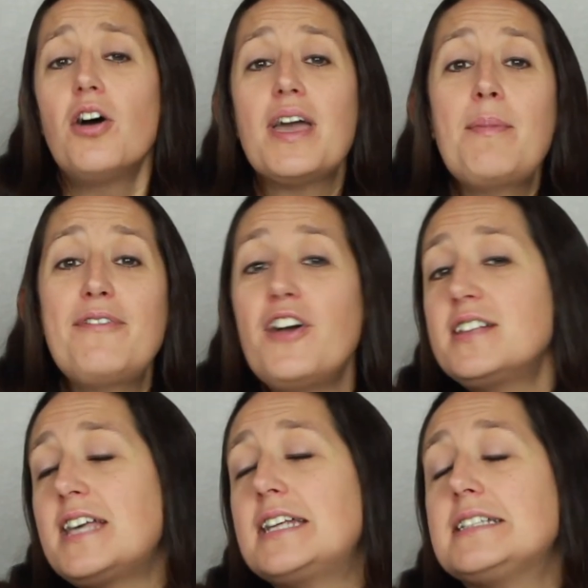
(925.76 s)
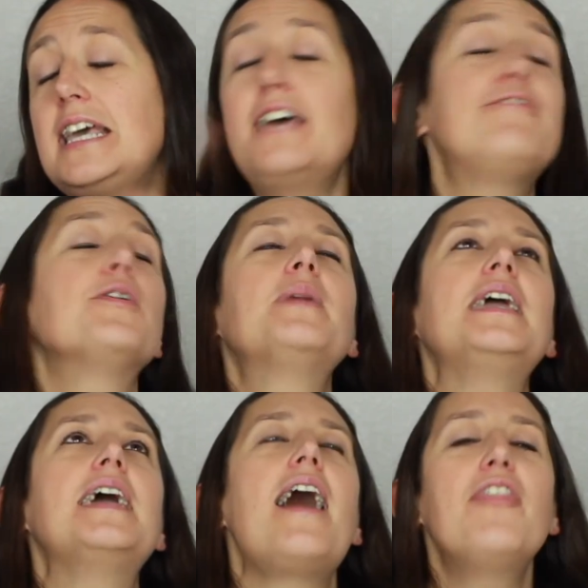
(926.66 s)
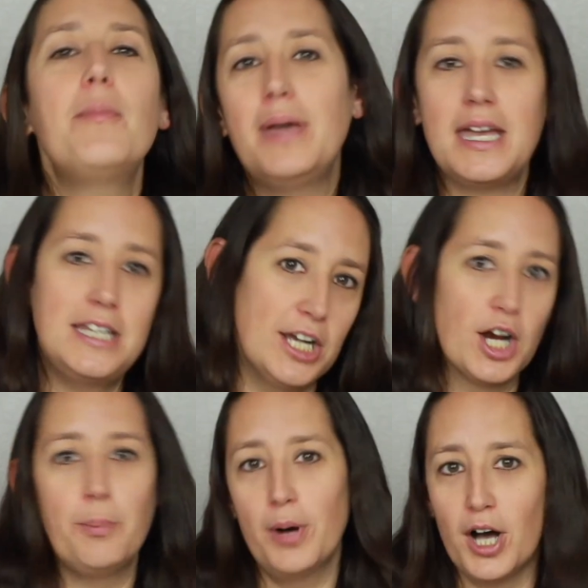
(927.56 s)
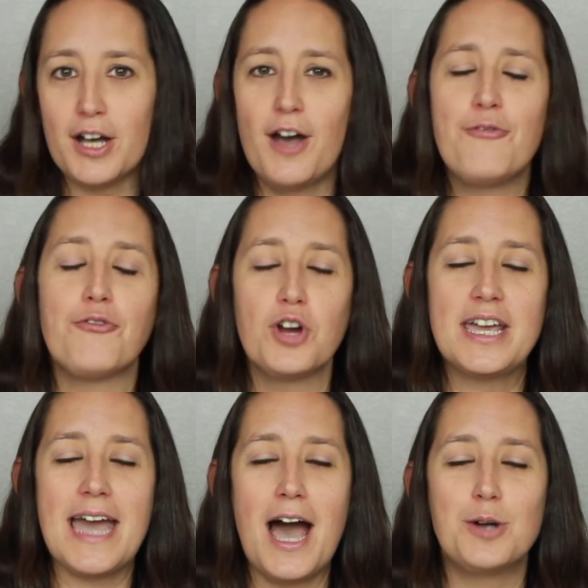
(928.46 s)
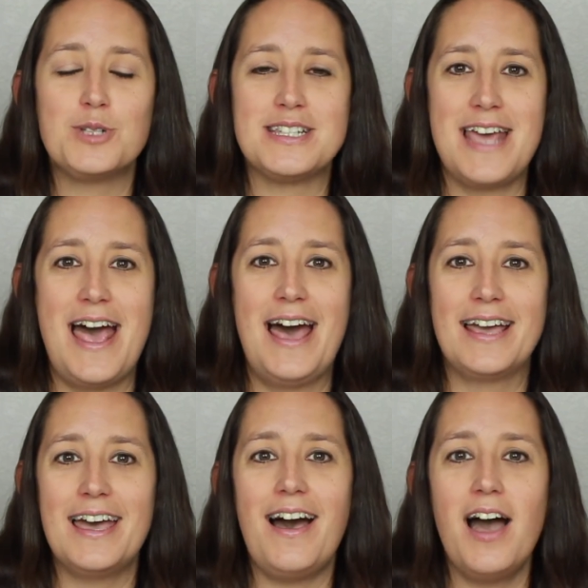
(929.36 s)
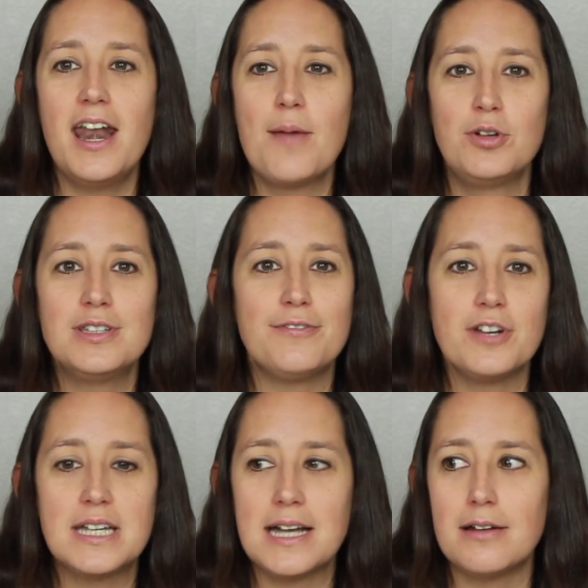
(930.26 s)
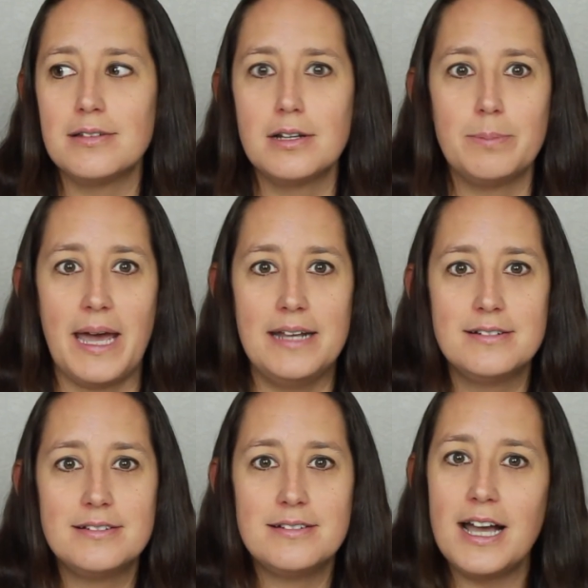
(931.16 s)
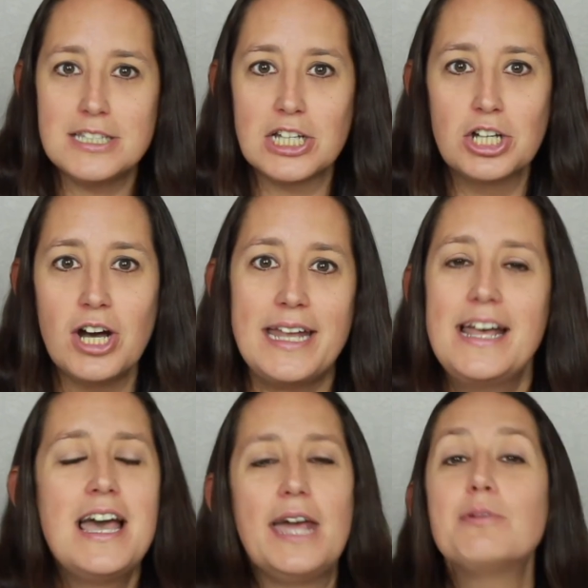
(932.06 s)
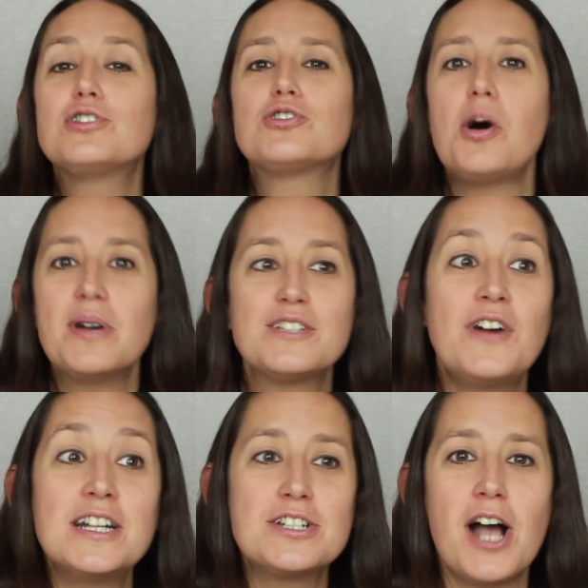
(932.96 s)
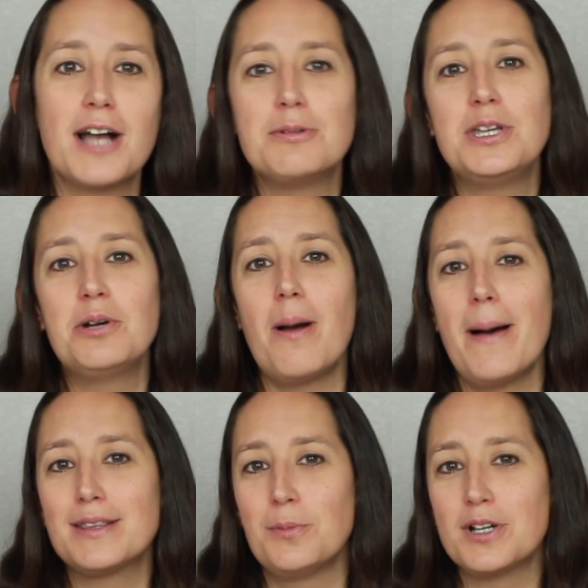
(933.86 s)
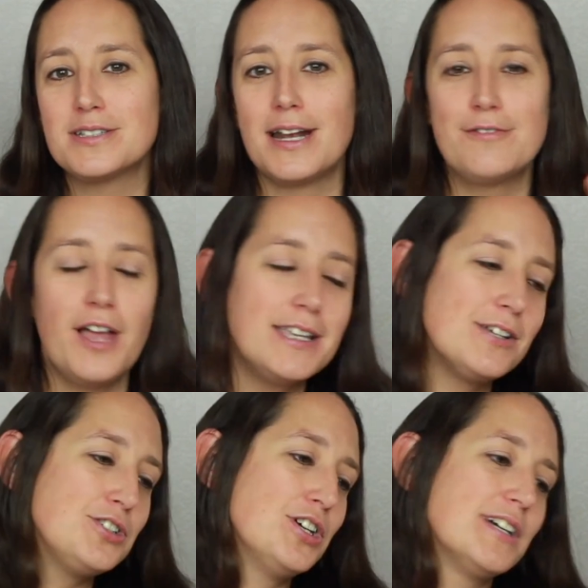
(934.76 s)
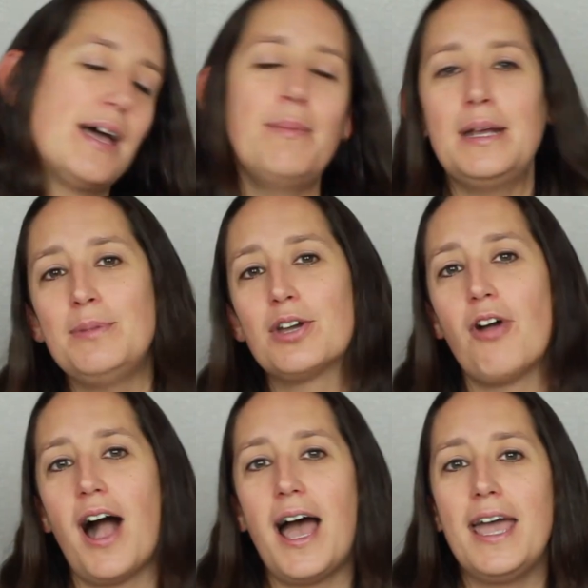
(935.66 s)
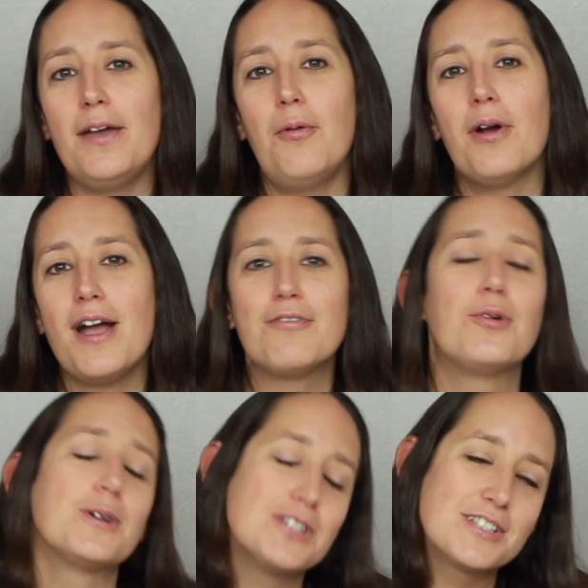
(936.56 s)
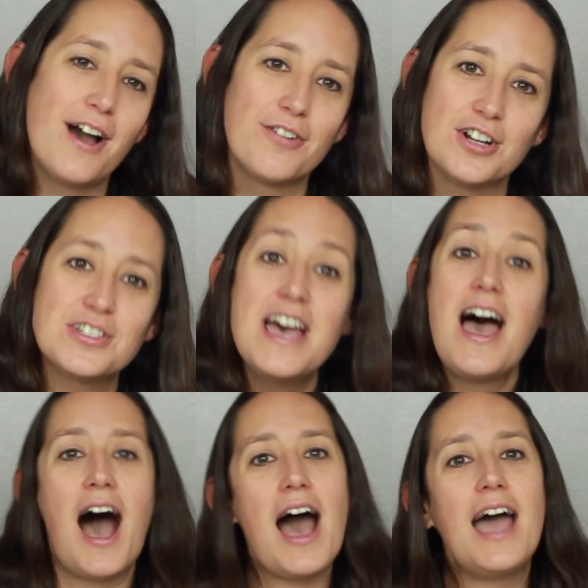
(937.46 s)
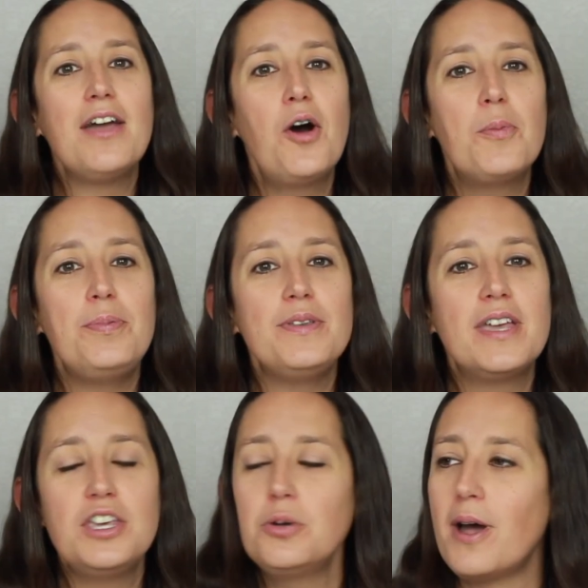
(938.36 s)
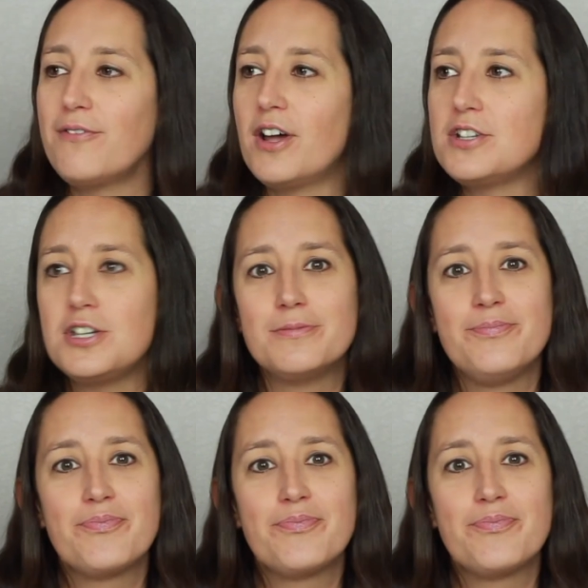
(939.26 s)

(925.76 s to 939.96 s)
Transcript: Okay, my friends, that is it for me and the mid-year book freak out tag. And I'm only freaking out a little bit. I did good. It was so much fun to talk with you about the books that I've liked this year that made me cry or have gorgeous covers. I hope that you had fun too.